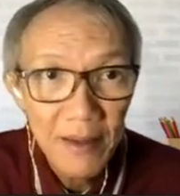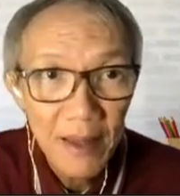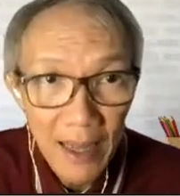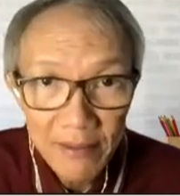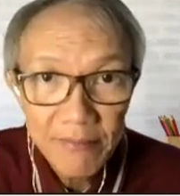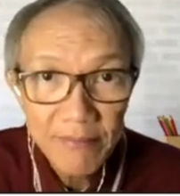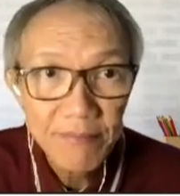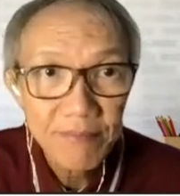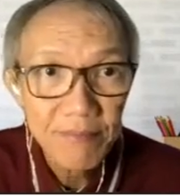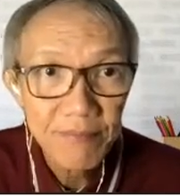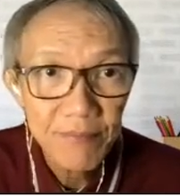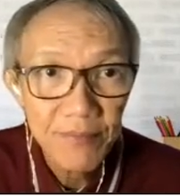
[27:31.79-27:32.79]
and
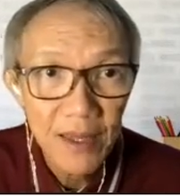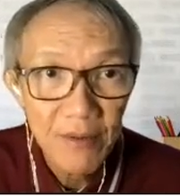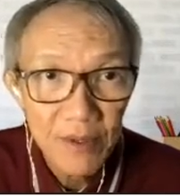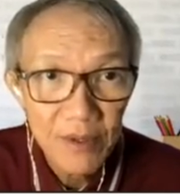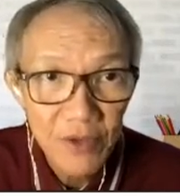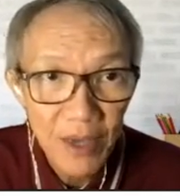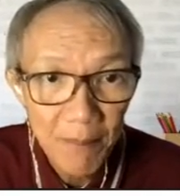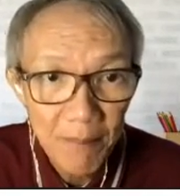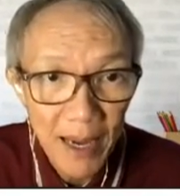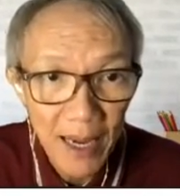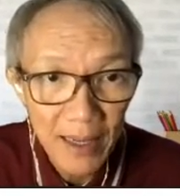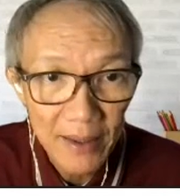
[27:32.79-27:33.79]
then we jump
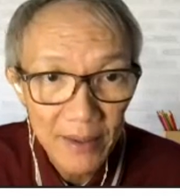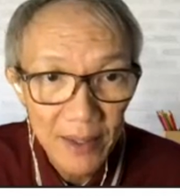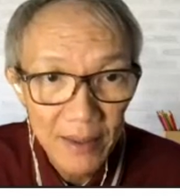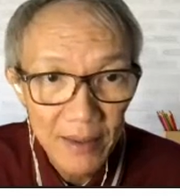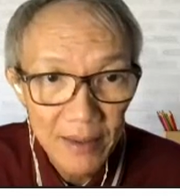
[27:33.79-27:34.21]
back, right?